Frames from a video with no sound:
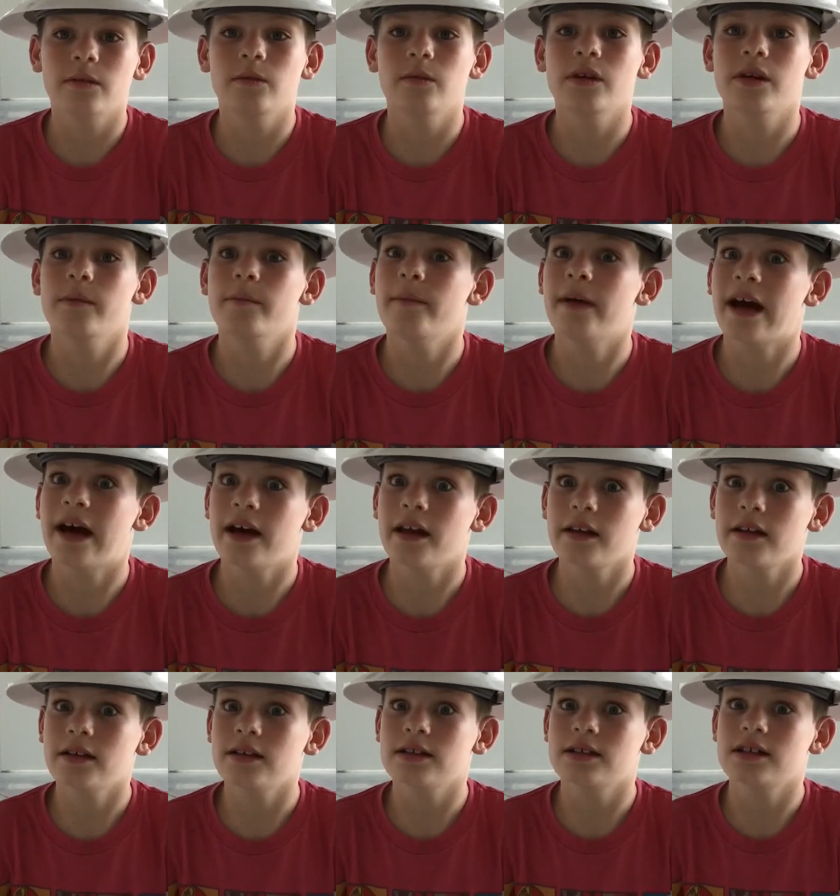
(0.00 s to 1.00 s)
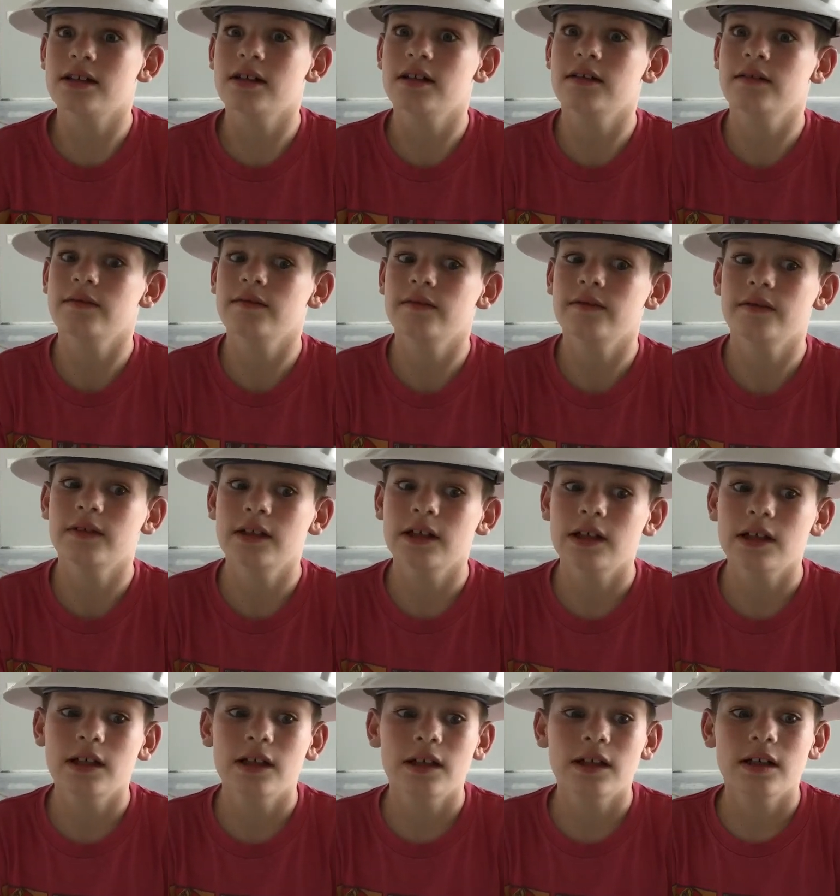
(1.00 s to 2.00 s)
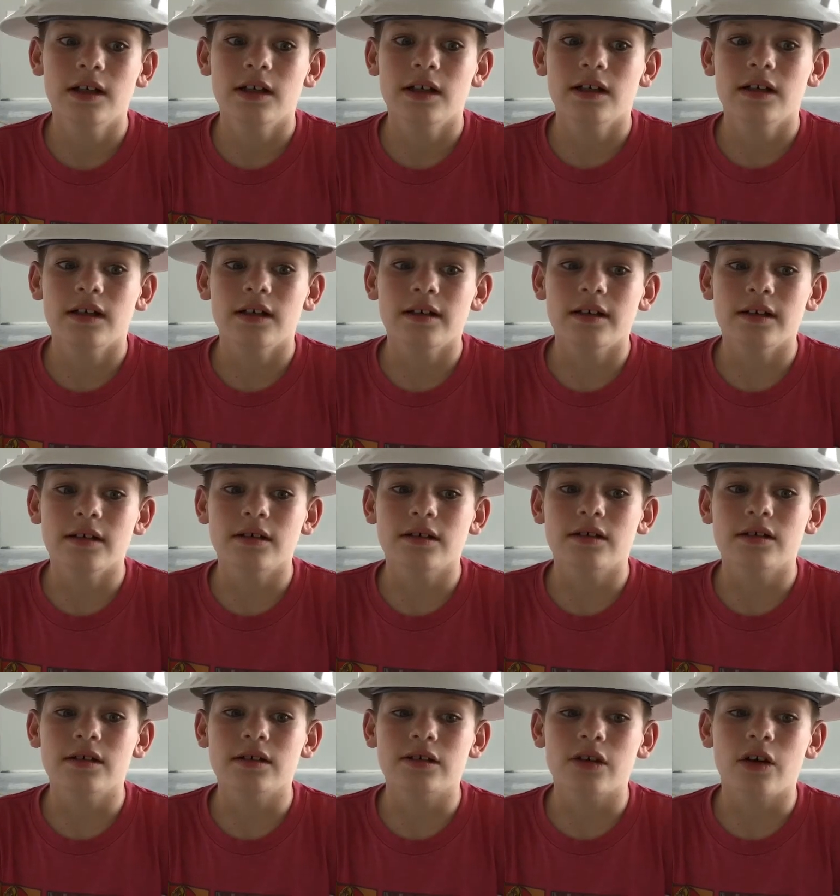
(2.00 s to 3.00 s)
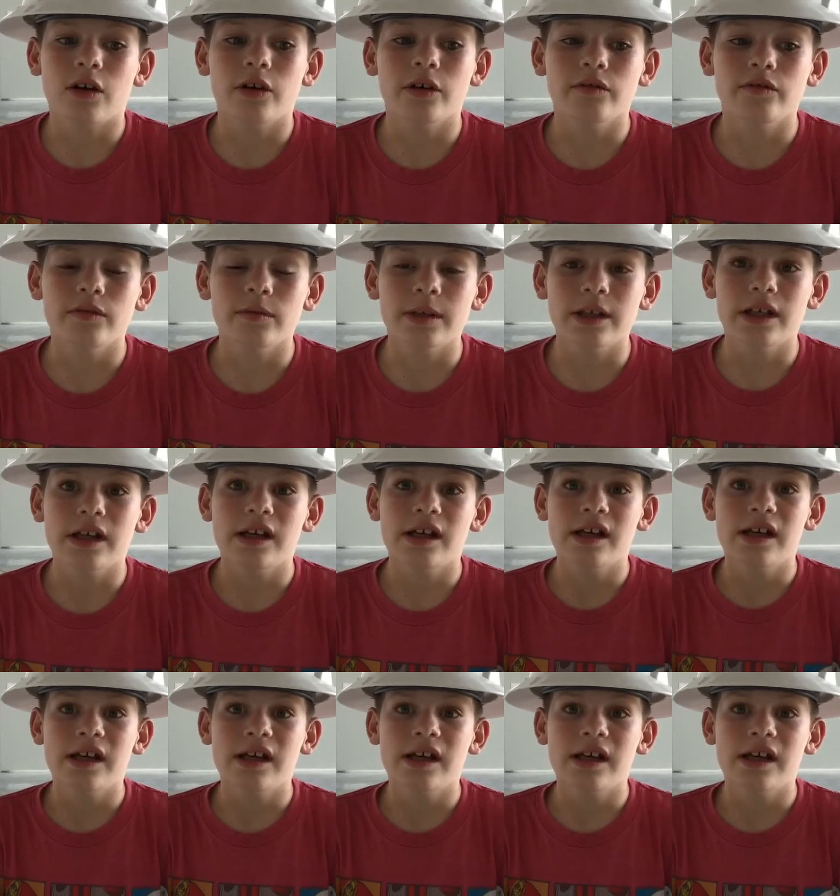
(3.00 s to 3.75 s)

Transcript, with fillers: with math and stuff and it's just hard for me.